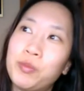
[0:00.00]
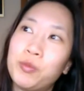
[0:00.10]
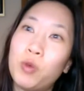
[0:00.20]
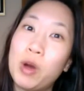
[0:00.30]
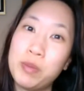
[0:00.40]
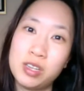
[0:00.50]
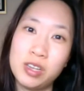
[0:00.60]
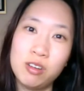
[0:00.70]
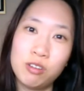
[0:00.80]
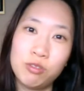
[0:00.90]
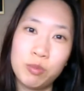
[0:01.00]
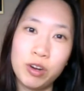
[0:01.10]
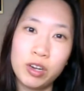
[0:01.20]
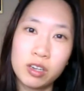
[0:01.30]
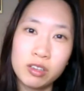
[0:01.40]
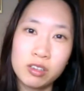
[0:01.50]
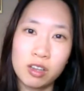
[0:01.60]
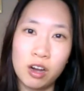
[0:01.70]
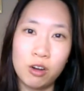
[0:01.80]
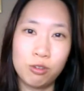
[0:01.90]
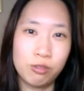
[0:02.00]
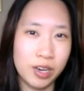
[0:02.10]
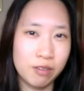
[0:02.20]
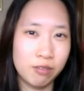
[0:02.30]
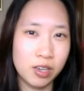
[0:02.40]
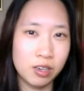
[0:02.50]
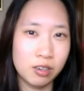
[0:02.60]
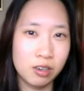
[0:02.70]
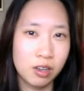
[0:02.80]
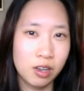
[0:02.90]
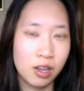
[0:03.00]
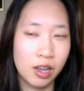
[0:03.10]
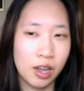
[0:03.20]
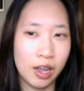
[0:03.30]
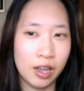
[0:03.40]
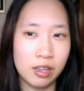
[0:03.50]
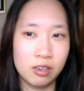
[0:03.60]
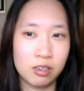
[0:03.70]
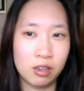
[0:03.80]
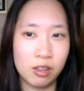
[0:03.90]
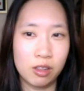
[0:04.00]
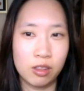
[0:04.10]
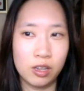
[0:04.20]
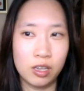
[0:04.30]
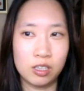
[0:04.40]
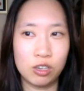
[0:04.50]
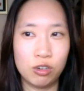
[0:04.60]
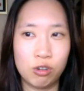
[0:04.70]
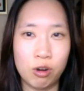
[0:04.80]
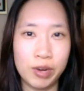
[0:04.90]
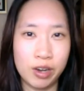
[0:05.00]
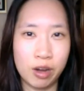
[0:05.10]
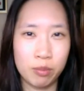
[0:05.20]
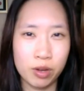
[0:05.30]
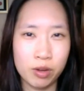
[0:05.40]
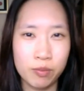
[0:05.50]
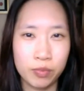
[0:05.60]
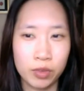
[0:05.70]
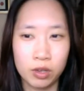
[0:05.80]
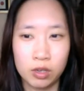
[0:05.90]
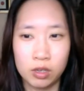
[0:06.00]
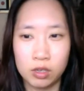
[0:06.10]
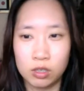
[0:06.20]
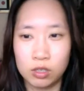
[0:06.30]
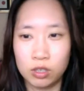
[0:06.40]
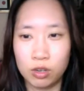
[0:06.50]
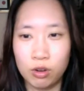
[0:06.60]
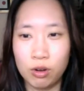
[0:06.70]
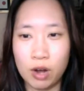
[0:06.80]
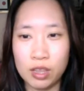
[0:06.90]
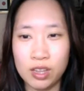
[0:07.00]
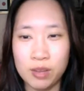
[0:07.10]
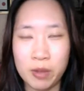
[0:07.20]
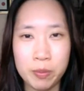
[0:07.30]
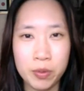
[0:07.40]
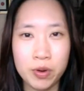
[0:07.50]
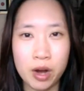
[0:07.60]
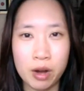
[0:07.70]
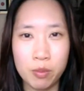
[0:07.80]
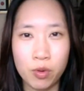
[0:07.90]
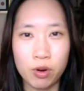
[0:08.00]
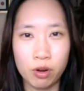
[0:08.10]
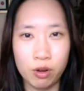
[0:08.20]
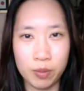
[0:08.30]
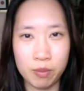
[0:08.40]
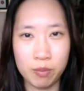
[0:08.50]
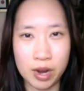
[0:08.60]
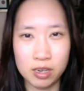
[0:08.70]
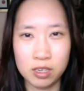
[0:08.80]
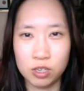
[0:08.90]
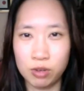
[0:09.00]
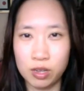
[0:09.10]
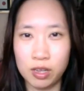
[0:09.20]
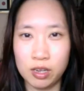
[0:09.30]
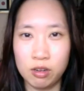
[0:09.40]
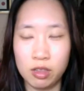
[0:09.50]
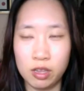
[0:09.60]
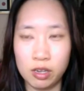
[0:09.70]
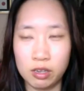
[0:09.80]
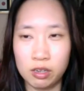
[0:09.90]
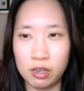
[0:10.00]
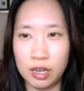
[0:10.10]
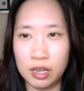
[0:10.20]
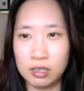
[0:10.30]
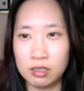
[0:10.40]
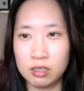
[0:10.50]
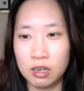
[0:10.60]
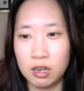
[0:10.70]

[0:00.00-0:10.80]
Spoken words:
1% of Americans are already vegan, and it's a growing number. So I think people are more open-minded to it than you think, and